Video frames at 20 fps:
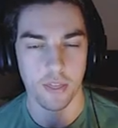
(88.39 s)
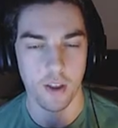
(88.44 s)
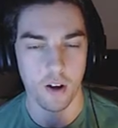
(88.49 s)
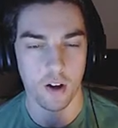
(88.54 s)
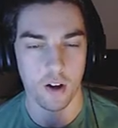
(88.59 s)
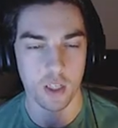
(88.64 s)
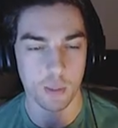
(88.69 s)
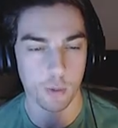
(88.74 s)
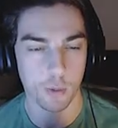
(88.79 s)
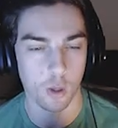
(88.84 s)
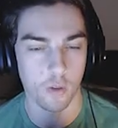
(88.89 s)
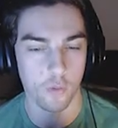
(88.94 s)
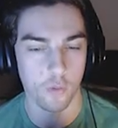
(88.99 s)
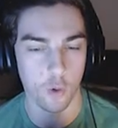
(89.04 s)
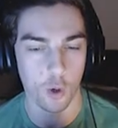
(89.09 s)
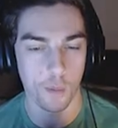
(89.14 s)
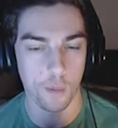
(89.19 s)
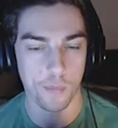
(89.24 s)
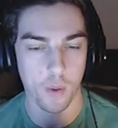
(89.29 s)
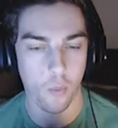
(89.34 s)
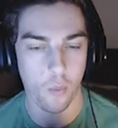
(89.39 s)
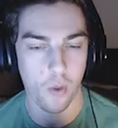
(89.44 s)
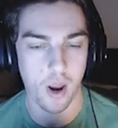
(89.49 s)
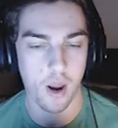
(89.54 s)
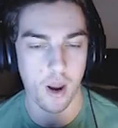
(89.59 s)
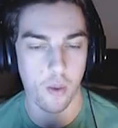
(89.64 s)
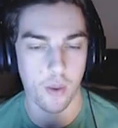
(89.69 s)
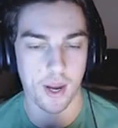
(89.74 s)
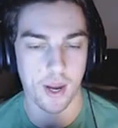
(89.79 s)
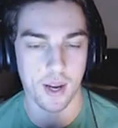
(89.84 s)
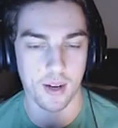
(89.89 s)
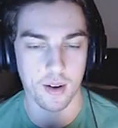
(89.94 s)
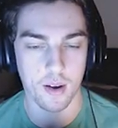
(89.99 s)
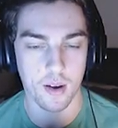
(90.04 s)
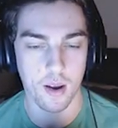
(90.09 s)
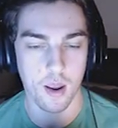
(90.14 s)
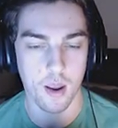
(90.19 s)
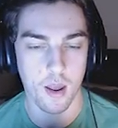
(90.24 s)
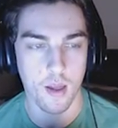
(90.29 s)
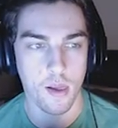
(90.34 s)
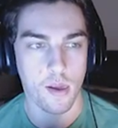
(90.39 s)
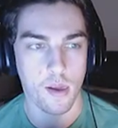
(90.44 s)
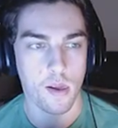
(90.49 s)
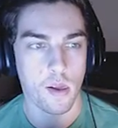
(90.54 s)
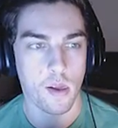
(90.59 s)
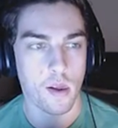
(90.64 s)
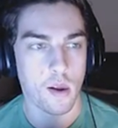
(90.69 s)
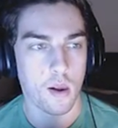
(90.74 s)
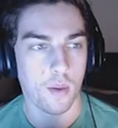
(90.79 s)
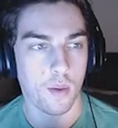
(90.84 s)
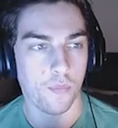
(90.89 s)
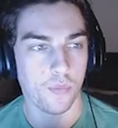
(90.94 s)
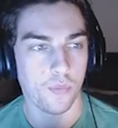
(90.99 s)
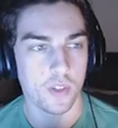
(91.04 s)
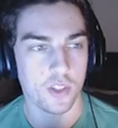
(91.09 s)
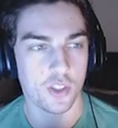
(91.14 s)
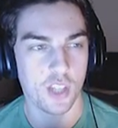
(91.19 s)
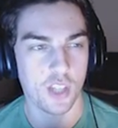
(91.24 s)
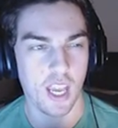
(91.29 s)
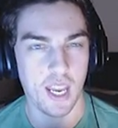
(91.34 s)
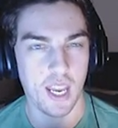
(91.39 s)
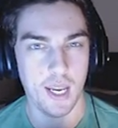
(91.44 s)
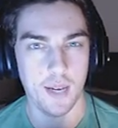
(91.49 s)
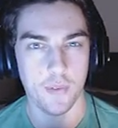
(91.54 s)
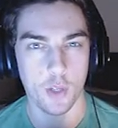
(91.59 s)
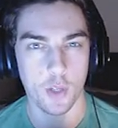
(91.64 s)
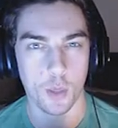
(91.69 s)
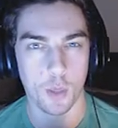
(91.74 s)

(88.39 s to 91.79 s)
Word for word: the hospital room where we can save and